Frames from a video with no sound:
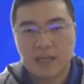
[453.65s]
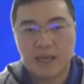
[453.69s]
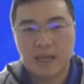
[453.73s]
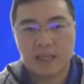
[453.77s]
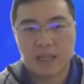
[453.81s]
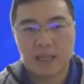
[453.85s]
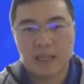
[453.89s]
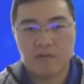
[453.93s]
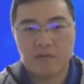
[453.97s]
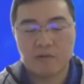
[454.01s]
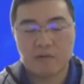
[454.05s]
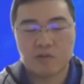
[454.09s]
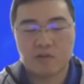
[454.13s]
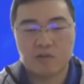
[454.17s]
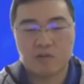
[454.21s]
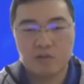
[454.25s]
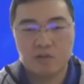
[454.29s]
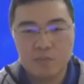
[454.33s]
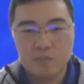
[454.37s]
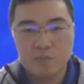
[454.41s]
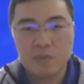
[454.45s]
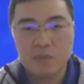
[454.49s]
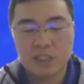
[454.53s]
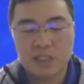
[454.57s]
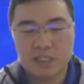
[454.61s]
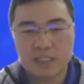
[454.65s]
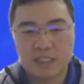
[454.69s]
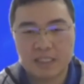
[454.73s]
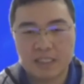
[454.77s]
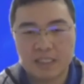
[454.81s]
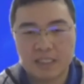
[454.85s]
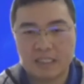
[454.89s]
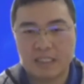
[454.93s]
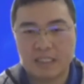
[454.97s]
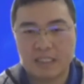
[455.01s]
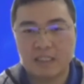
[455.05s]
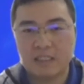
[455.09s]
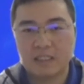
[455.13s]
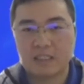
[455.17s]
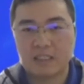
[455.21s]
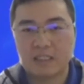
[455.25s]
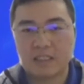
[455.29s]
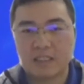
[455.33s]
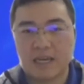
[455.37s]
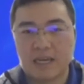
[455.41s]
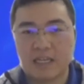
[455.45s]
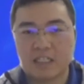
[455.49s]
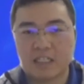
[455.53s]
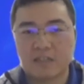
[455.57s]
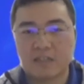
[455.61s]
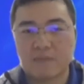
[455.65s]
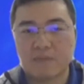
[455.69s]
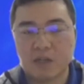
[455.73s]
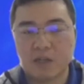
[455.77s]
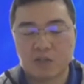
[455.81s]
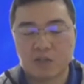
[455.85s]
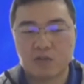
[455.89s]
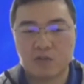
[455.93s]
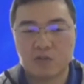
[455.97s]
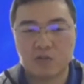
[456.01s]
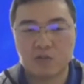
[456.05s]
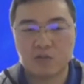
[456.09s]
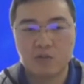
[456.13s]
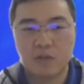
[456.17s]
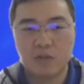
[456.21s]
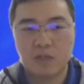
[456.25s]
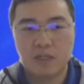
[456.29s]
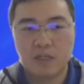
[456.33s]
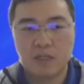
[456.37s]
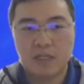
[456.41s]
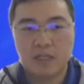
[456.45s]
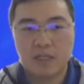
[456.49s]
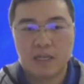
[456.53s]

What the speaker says: And our 2P system, the SkySmart 2,